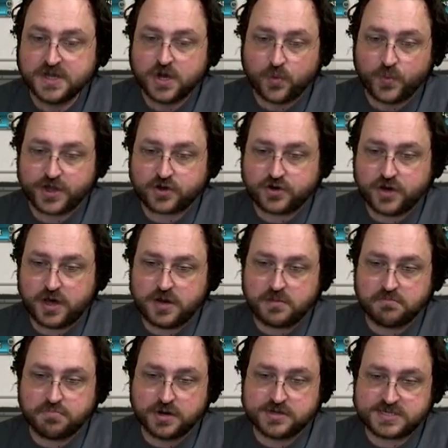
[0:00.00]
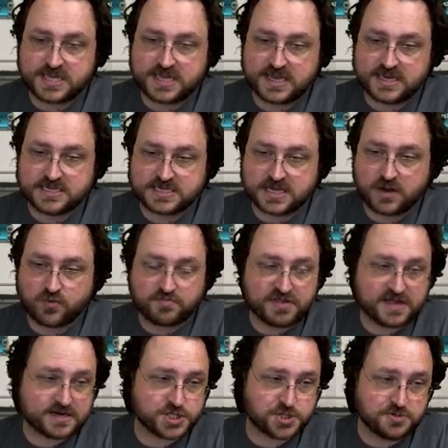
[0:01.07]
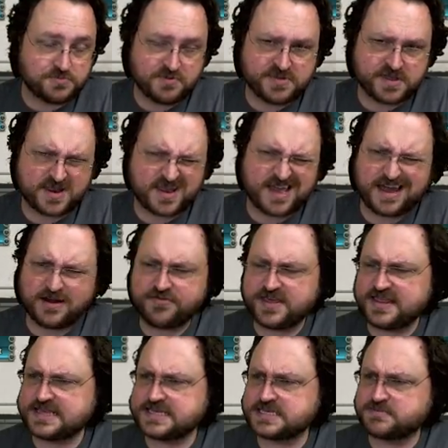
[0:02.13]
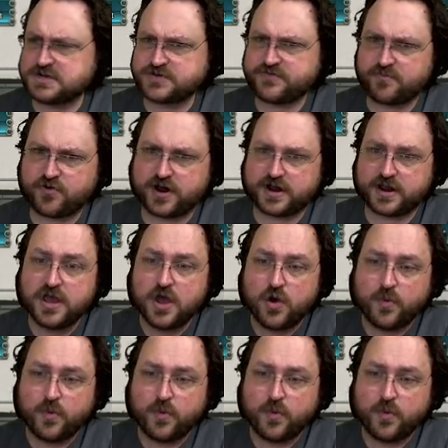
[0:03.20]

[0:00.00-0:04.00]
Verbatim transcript: We could boost his uh, replenish troop ability. I don't think that's as much of a priority.